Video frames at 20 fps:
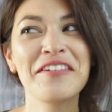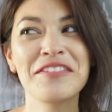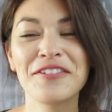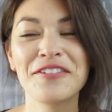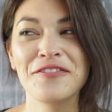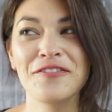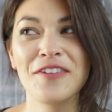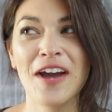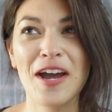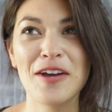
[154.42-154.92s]
have
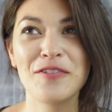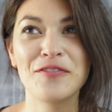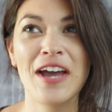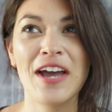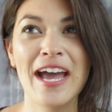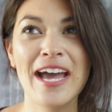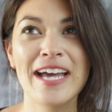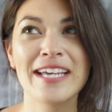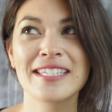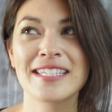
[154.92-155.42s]
the
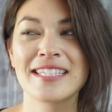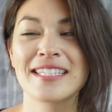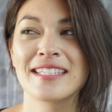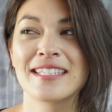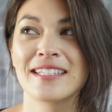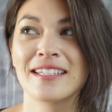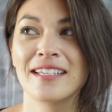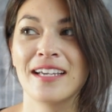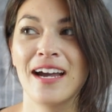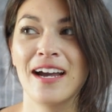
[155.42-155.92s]

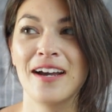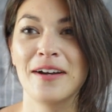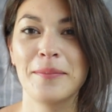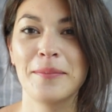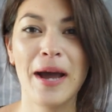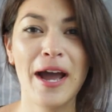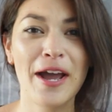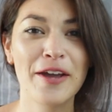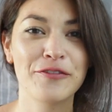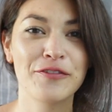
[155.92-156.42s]
5S
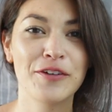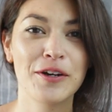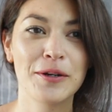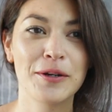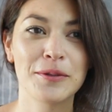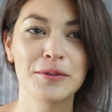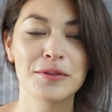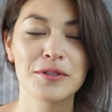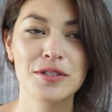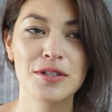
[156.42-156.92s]

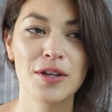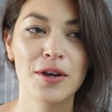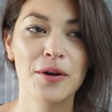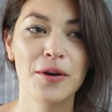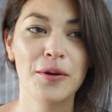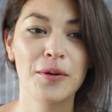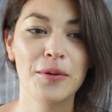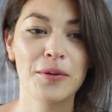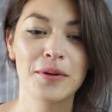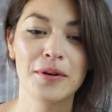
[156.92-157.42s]
iPhone,
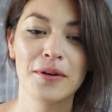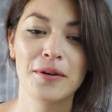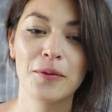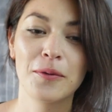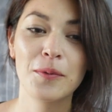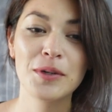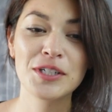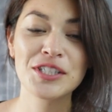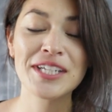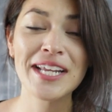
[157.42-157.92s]
so
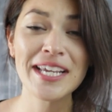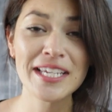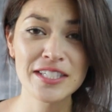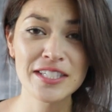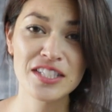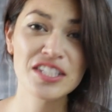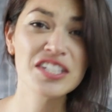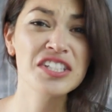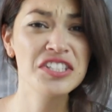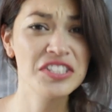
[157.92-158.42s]
which
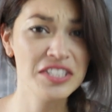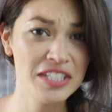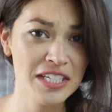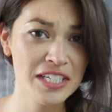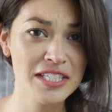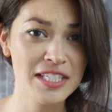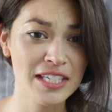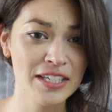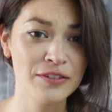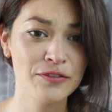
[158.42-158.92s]
takes
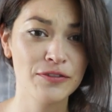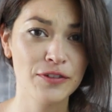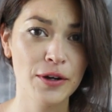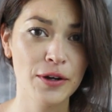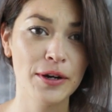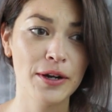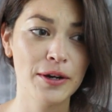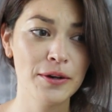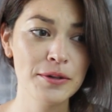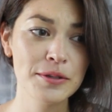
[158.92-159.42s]
decent
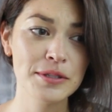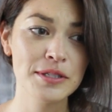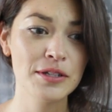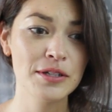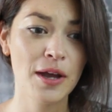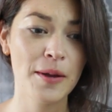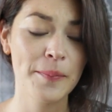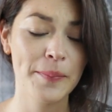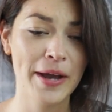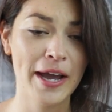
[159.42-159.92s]
photos,
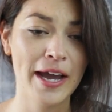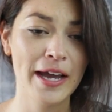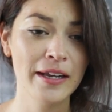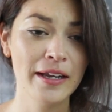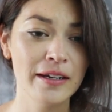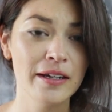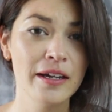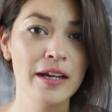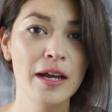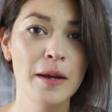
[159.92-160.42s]
not
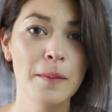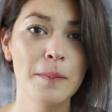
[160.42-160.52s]
bad.